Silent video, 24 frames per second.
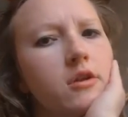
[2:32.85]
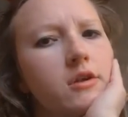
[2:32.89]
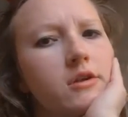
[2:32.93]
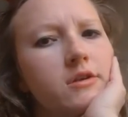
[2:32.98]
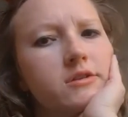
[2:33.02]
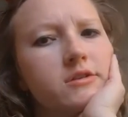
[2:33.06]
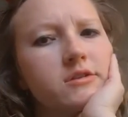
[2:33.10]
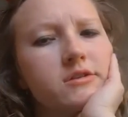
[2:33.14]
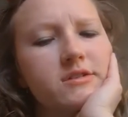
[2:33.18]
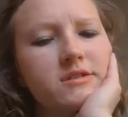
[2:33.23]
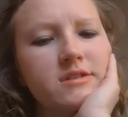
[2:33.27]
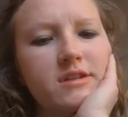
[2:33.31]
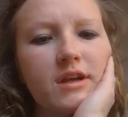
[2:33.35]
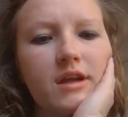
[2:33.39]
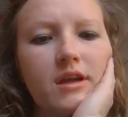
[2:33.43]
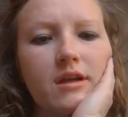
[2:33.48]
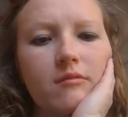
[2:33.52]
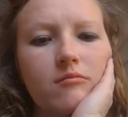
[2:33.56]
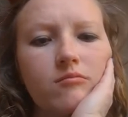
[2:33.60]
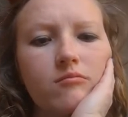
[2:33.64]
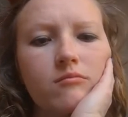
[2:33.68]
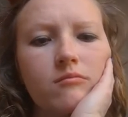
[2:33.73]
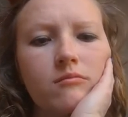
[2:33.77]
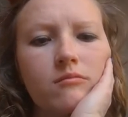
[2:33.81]

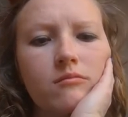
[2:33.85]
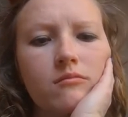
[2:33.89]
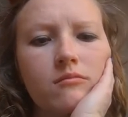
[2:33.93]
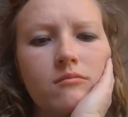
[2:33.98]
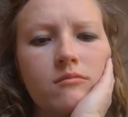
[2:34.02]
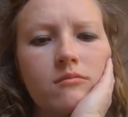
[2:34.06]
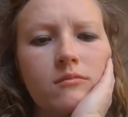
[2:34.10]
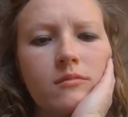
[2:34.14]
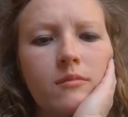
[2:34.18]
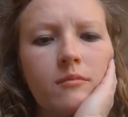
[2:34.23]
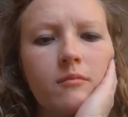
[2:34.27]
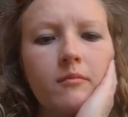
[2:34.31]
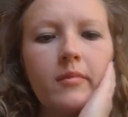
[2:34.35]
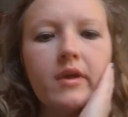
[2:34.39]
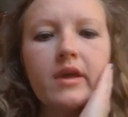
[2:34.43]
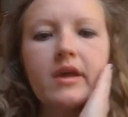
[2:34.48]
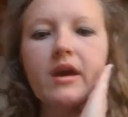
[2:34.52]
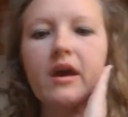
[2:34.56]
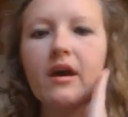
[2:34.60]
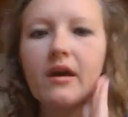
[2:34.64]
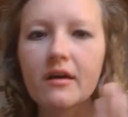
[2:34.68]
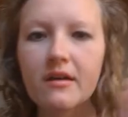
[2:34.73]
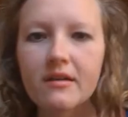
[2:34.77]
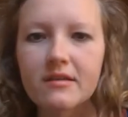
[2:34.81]
understand
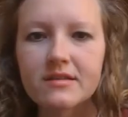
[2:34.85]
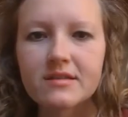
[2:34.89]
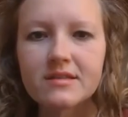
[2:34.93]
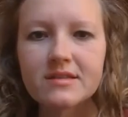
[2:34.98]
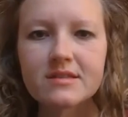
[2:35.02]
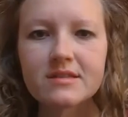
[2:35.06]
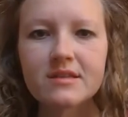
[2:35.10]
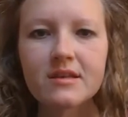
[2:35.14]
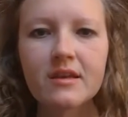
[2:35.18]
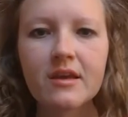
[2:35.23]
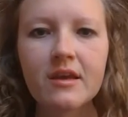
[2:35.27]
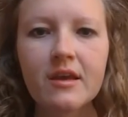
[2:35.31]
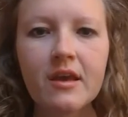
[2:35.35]
because